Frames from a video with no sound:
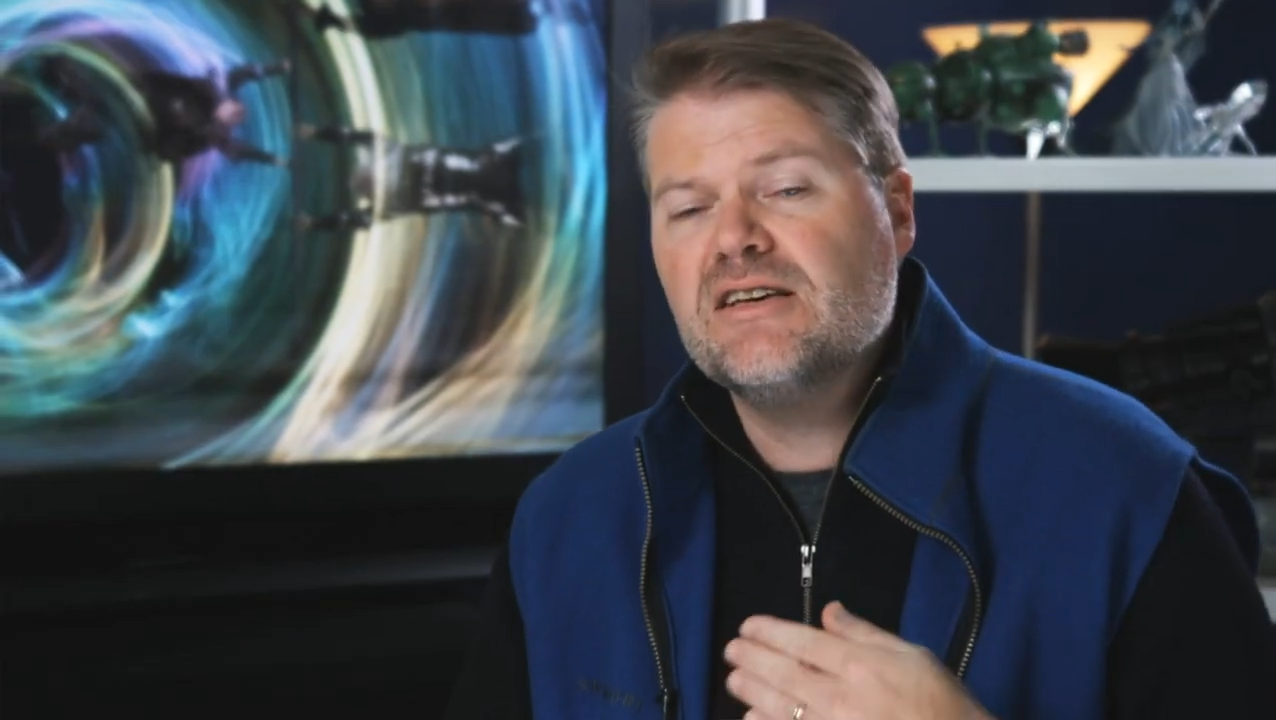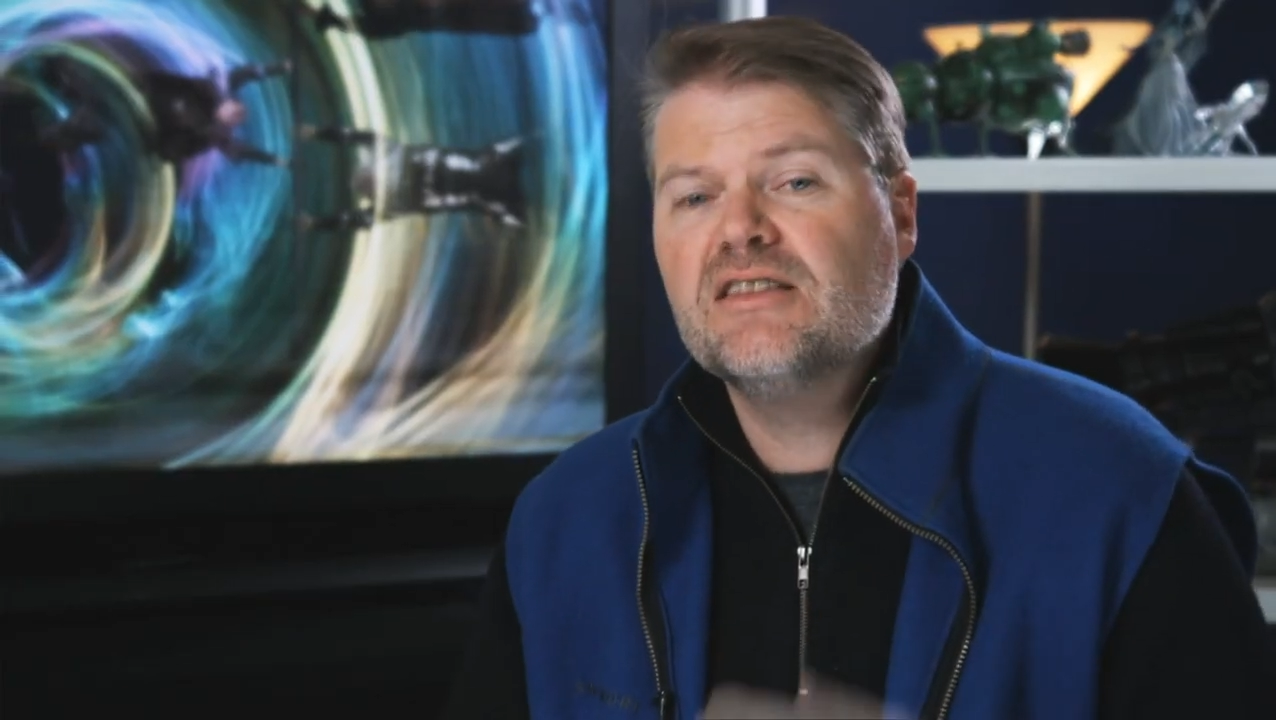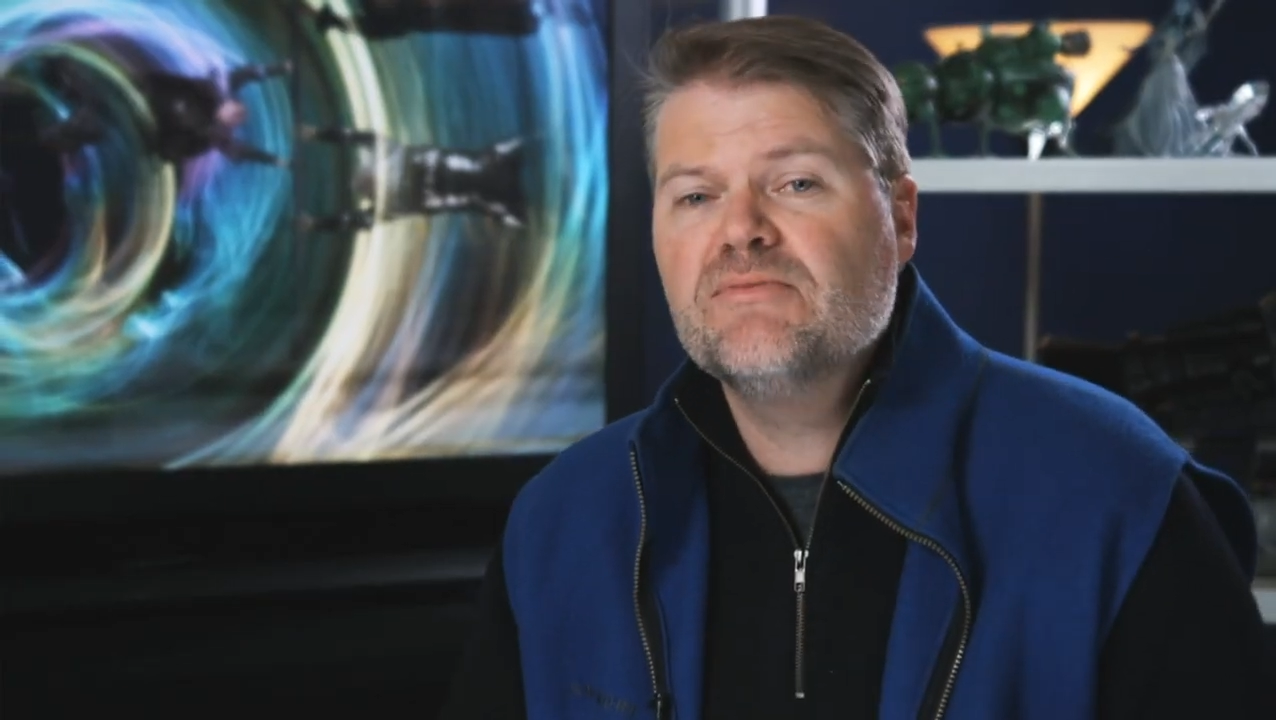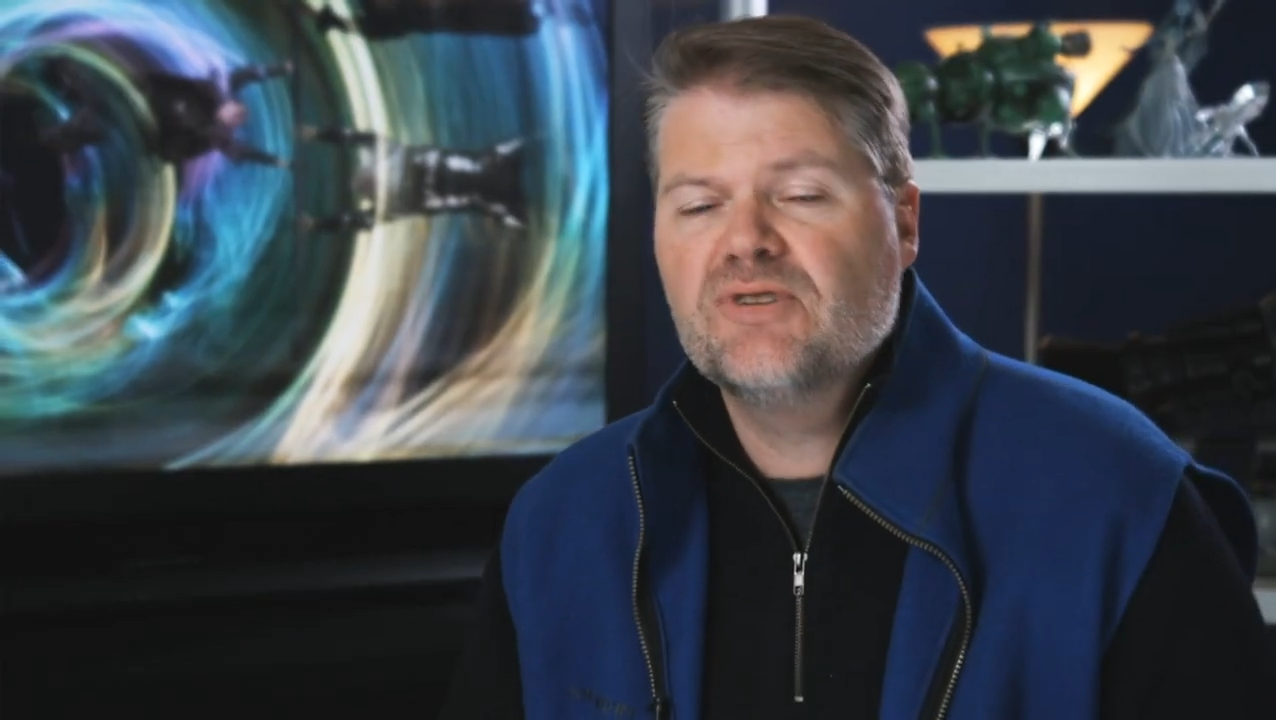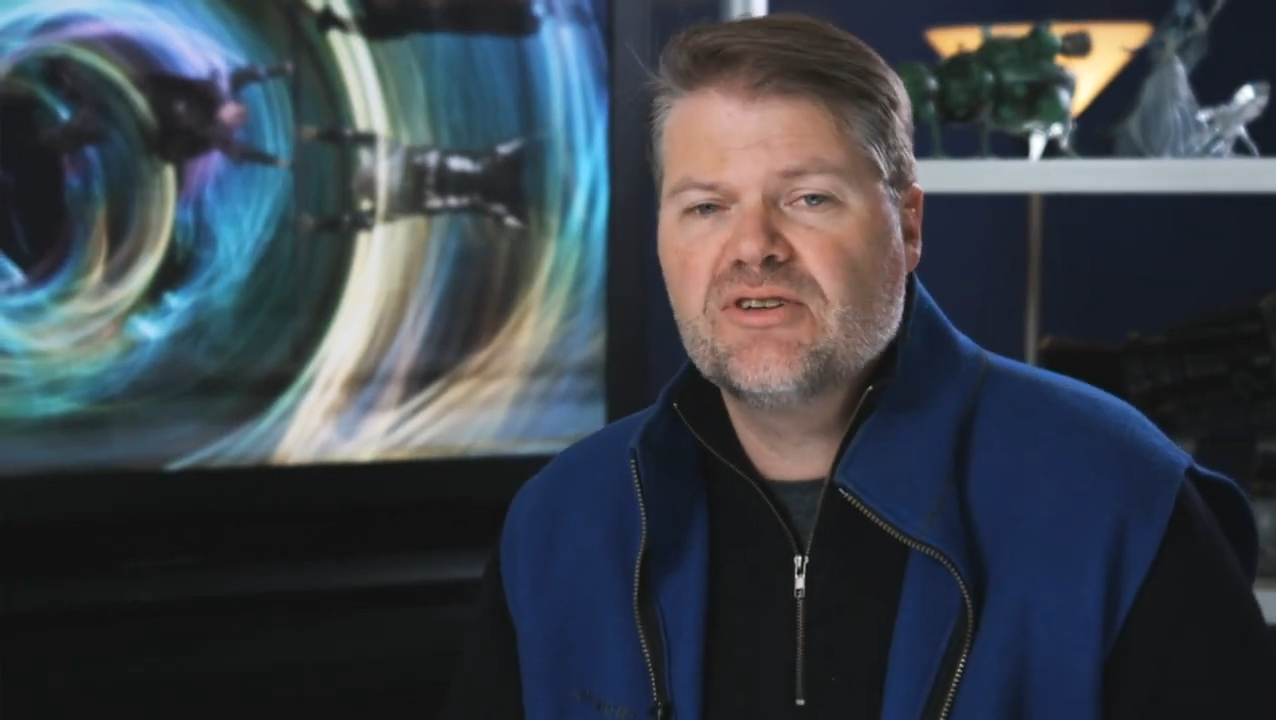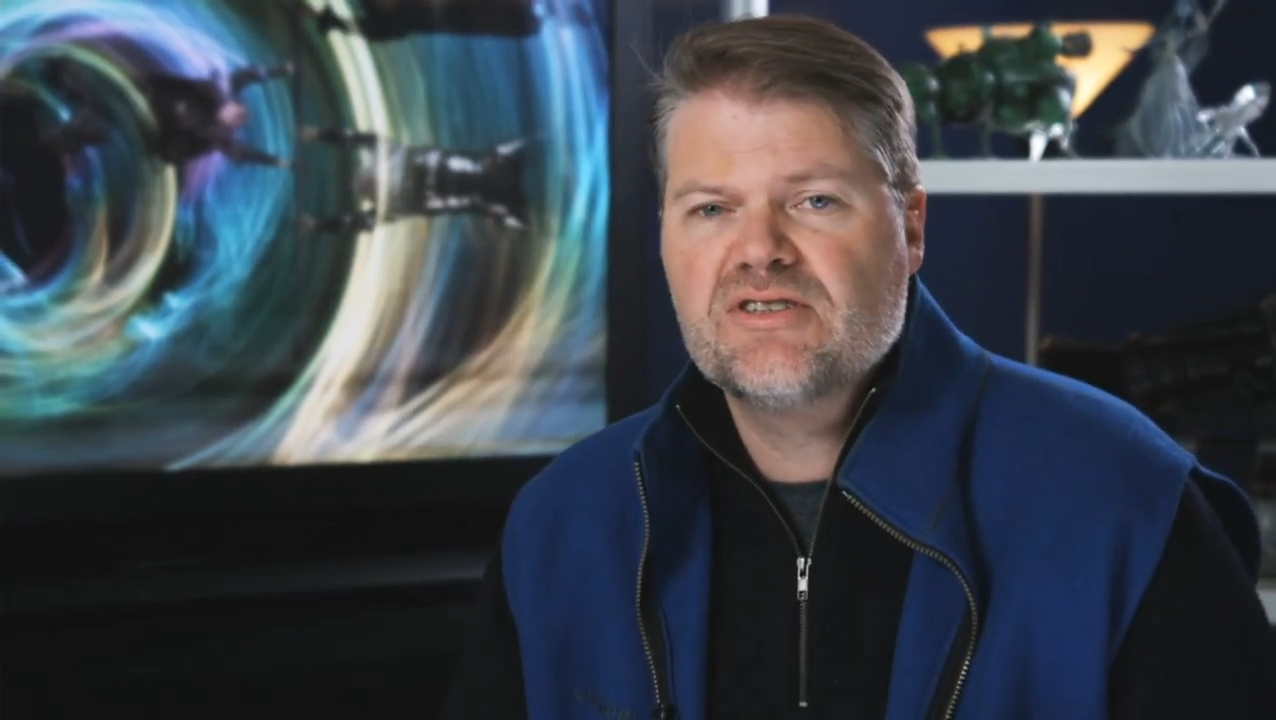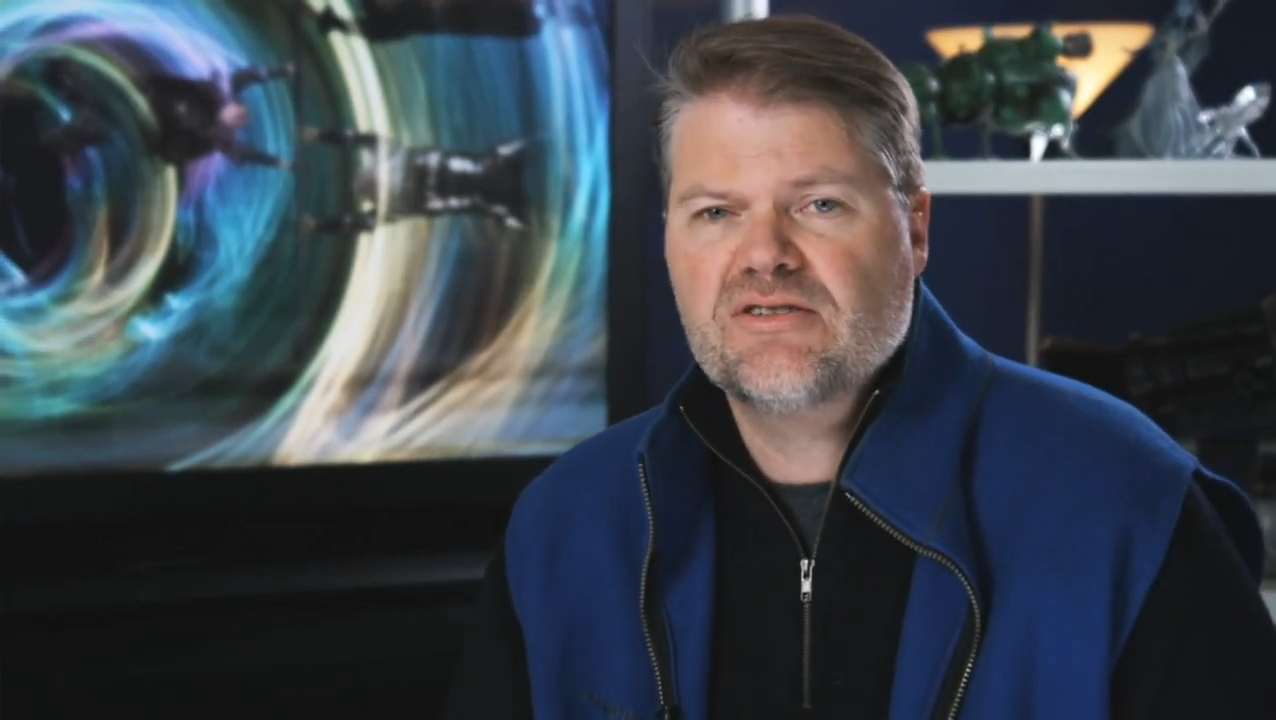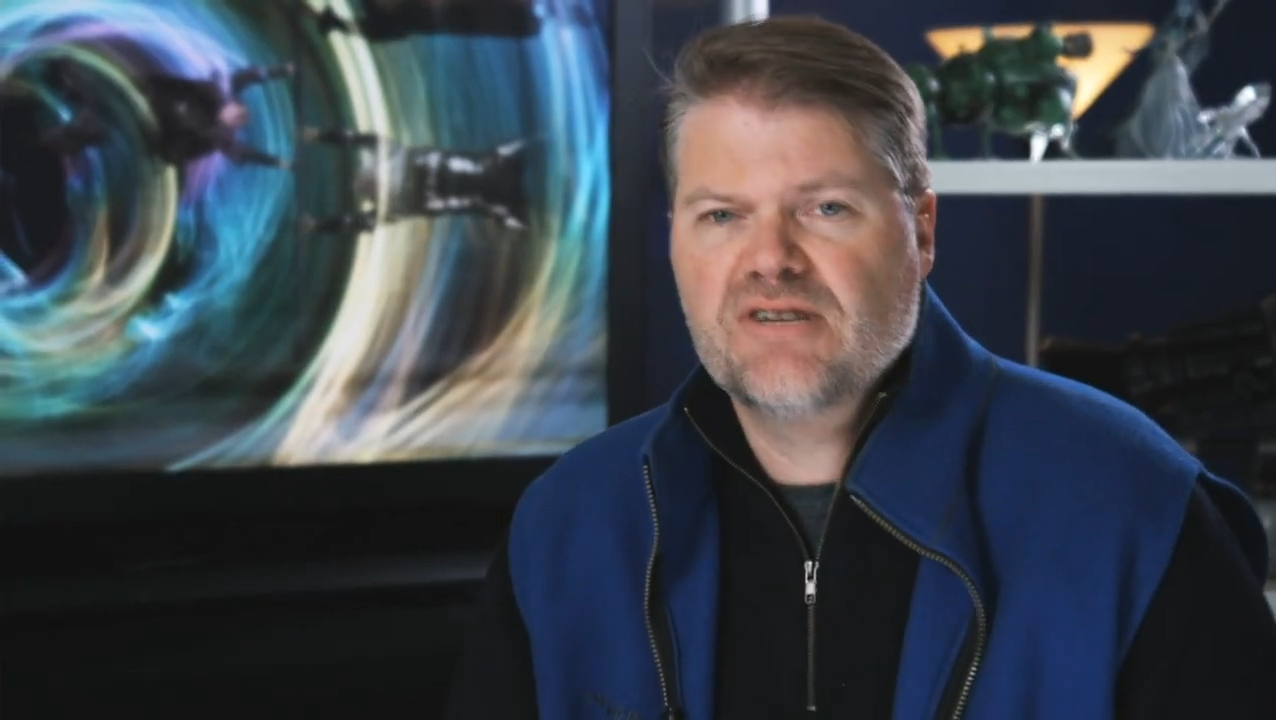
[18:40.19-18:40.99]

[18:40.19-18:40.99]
in the monitor